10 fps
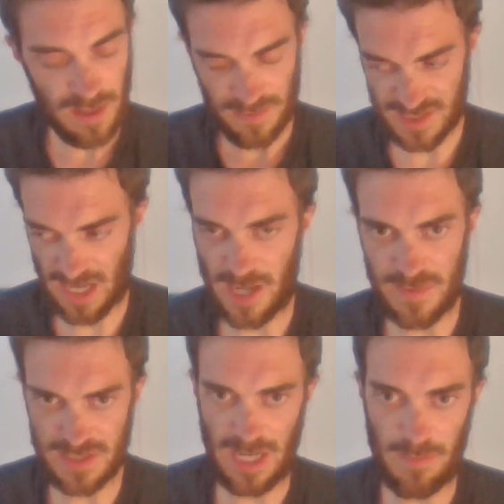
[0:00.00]
The stadium
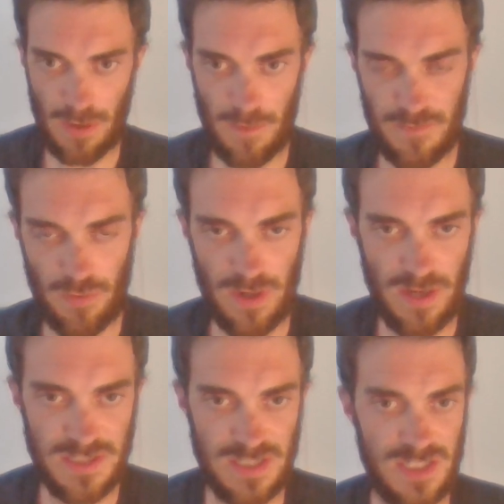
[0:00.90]
is named after
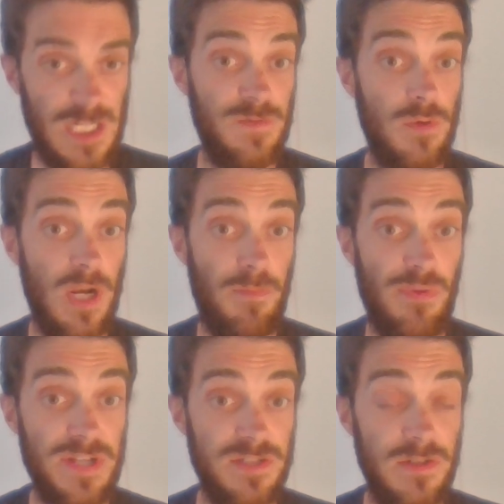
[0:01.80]
a successful club
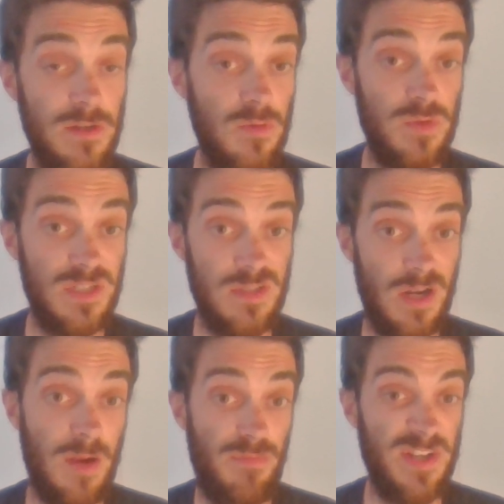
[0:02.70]
president who was the
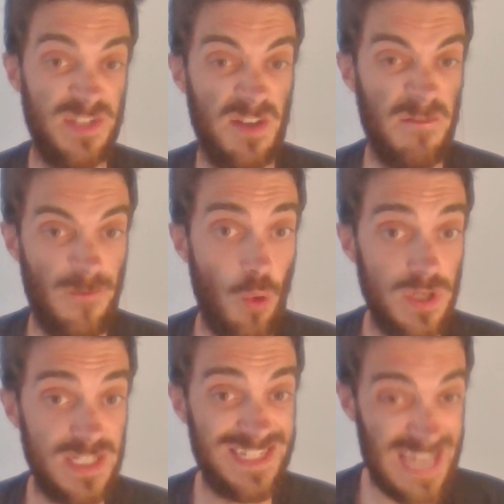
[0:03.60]
club president for
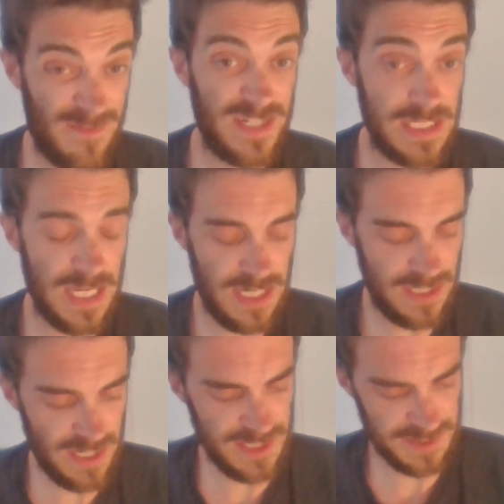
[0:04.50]

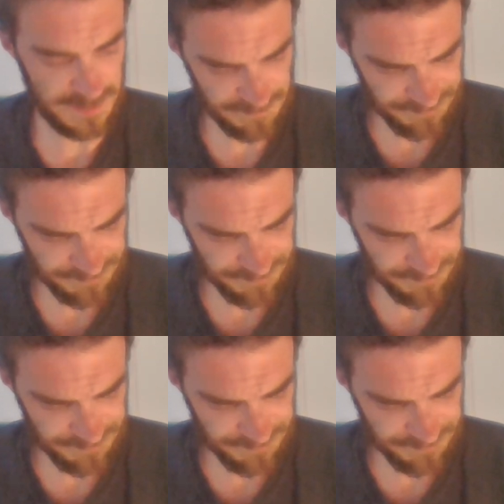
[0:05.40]
17 years.